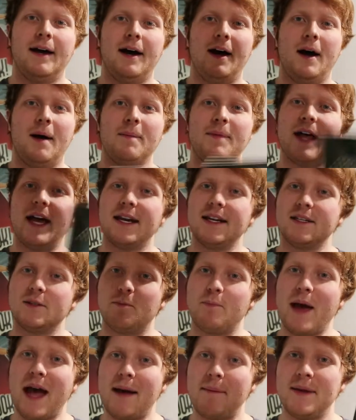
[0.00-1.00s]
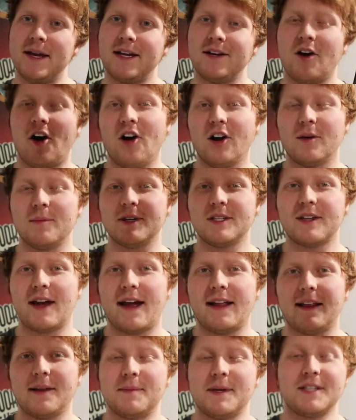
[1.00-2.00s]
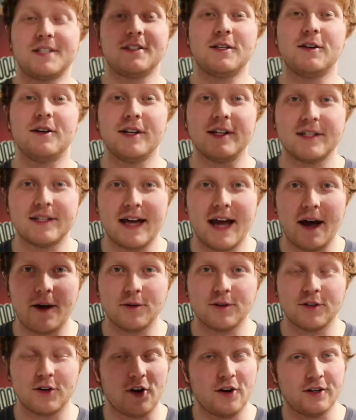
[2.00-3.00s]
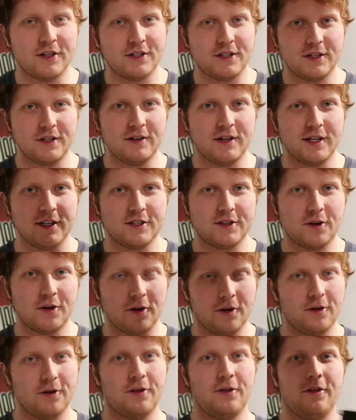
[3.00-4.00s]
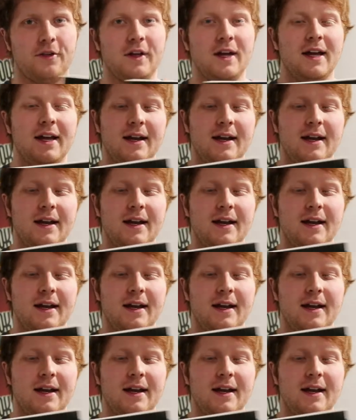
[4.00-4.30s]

Um, that is Batman Arkham Asylum, A Serious House on a Serious Earth.